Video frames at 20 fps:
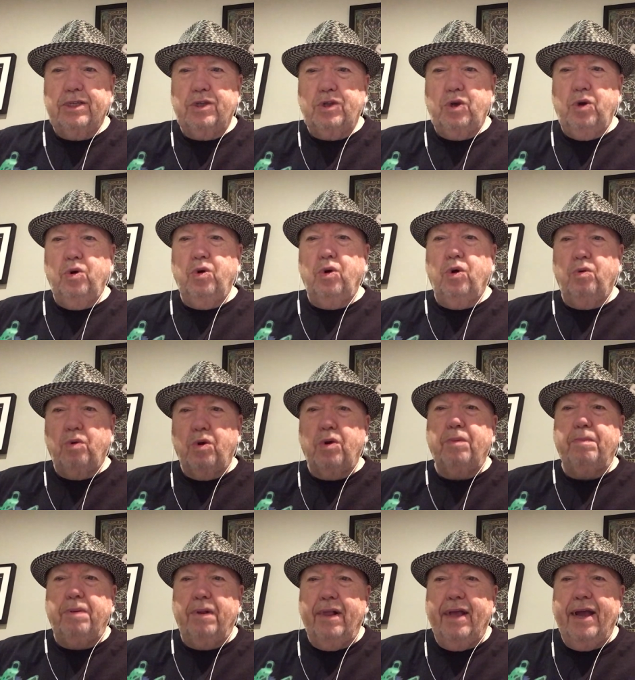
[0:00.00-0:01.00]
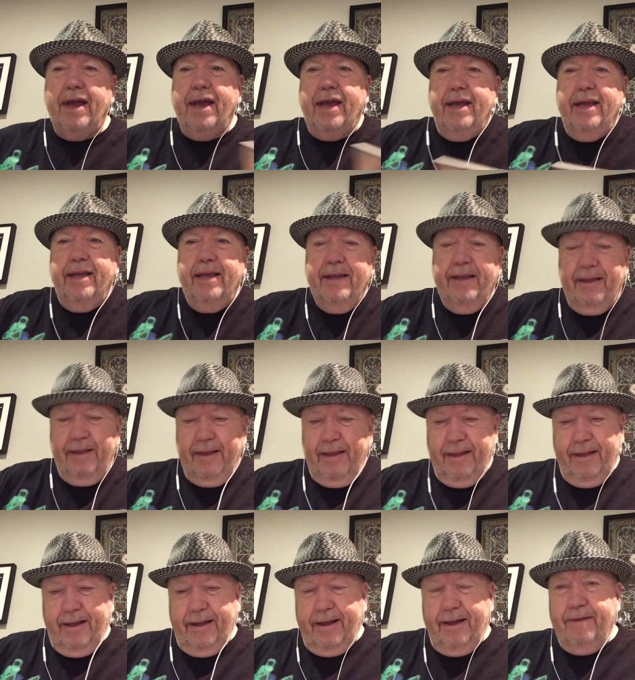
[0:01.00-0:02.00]
cool wordplay.
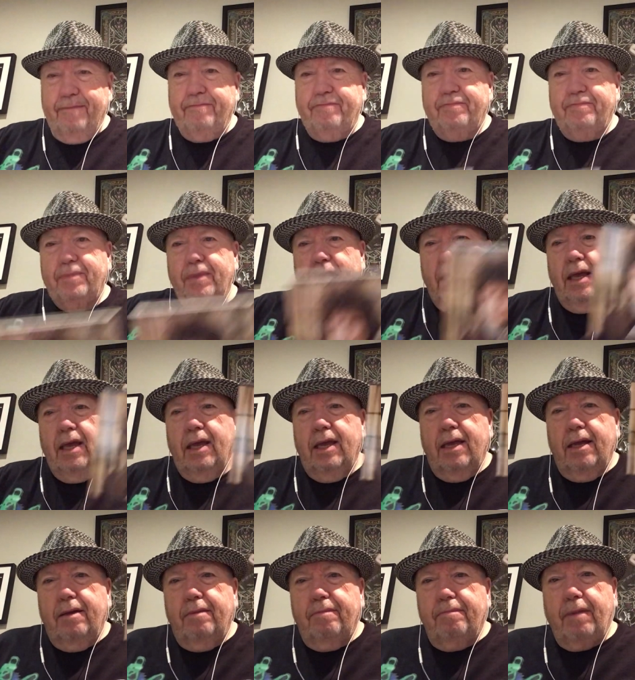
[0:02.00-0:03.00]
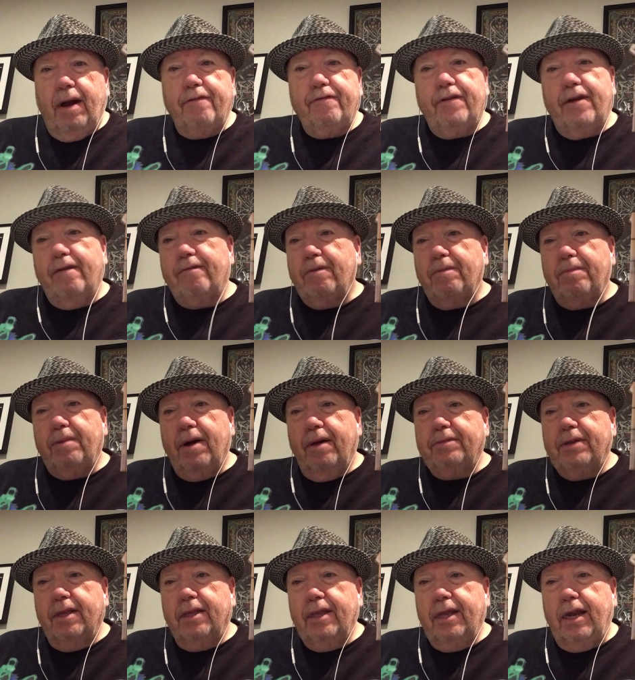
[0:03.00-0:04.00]
Um, my favorite Bob
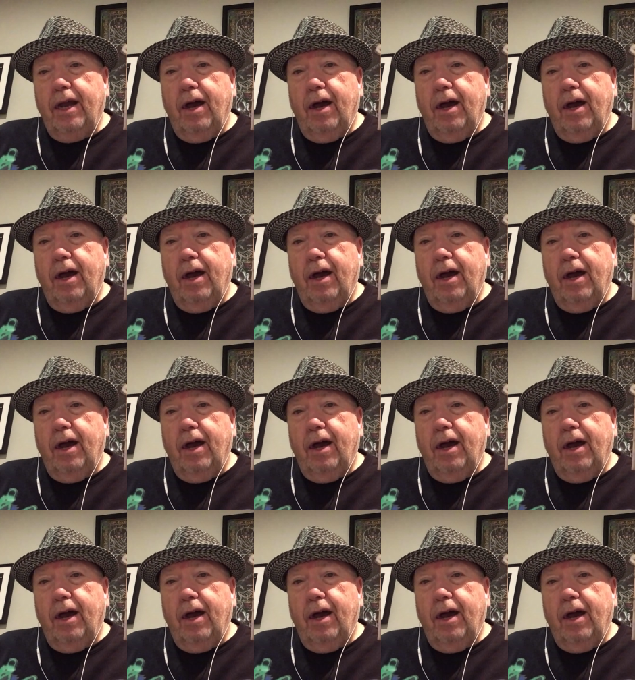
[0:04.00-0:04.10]
Dylan